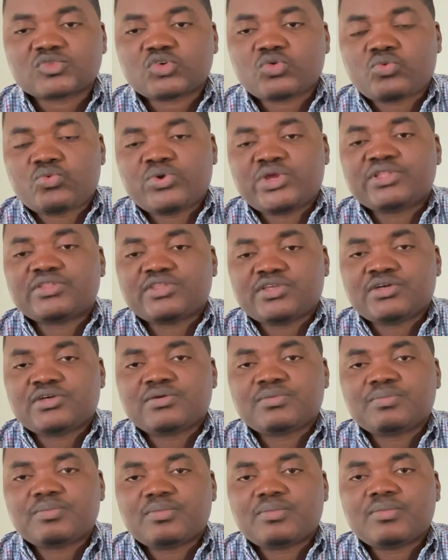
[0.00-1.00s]
winter.
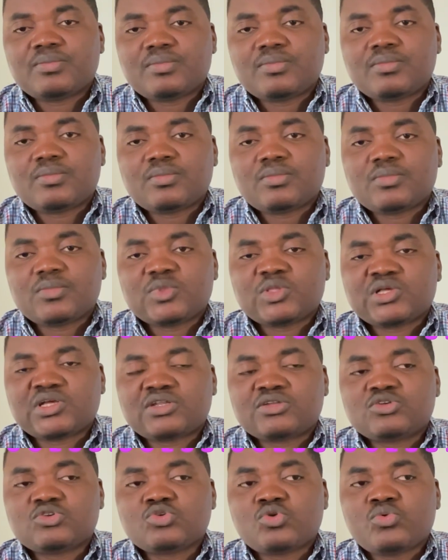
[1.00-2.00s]
You can
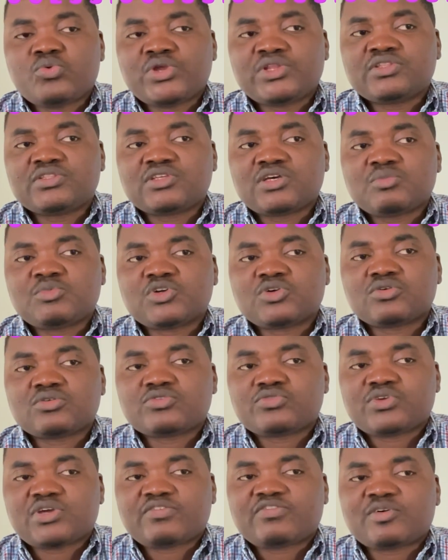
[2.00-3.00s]
do winter because
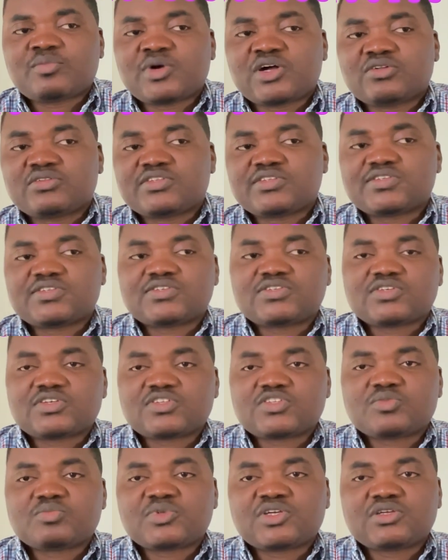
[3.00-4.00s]
you have about
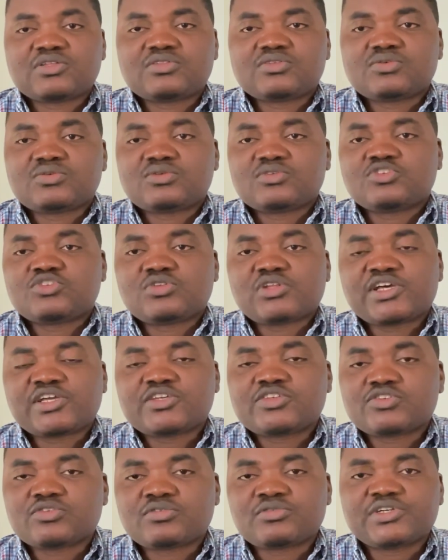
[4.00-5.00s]
6 months. July
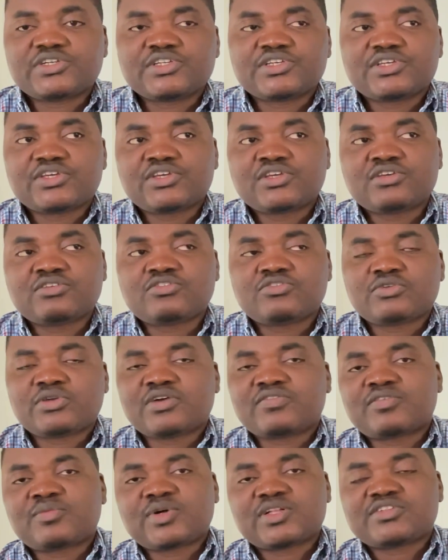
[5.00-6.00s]
is already in, so you have
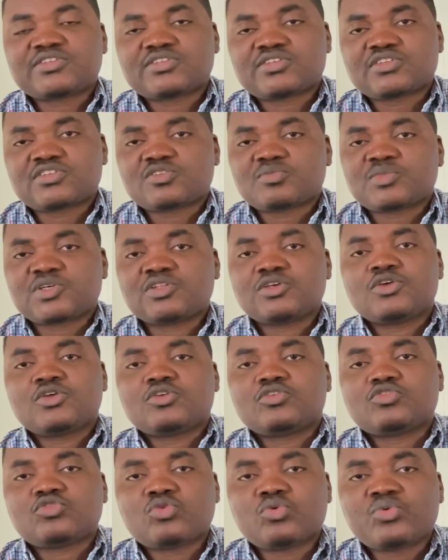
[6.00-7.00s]
about 6 months.
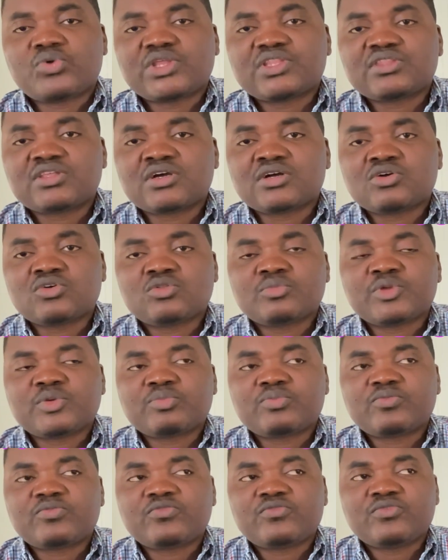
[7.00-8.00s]
So winter could be
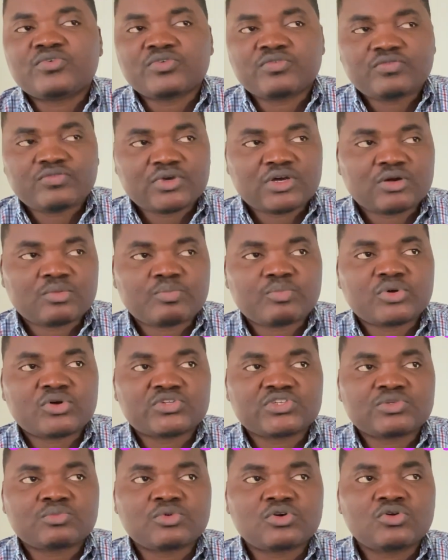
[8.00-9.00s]

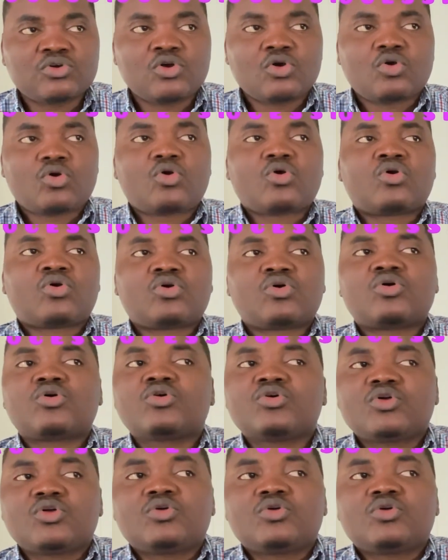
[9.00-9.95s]
possible, or